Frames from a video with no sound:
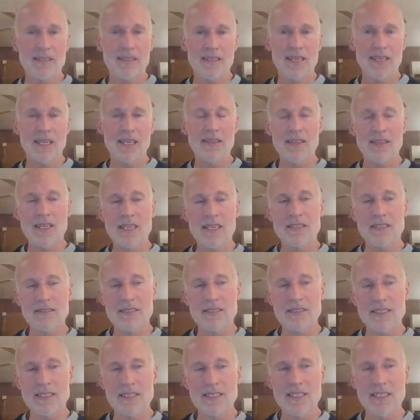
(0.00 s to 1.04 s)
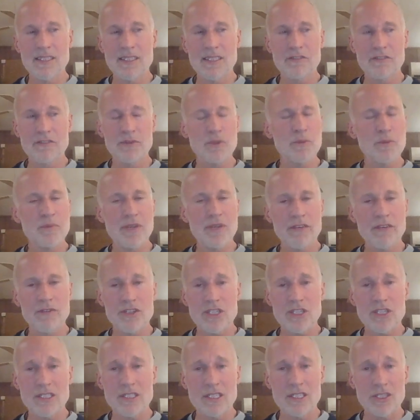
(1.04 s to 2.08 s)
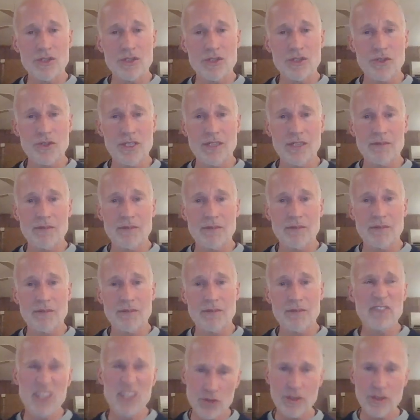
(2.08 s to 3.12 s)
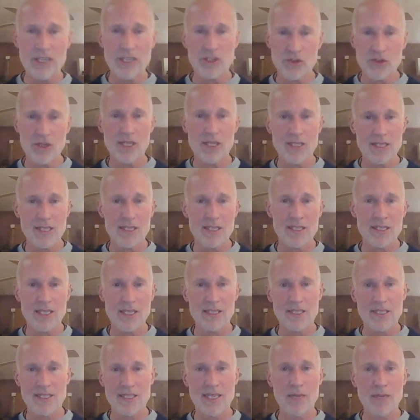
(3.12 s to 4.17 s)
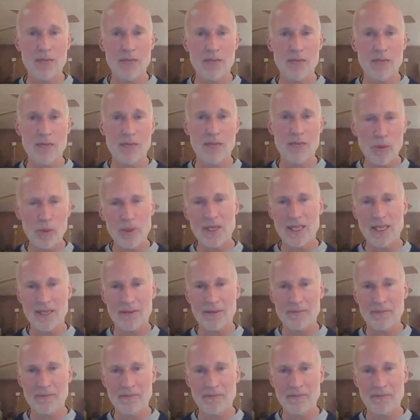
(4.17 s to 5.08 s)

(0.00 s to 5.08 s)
And then in the food and beverage industry, fish restaurants at the same time opening.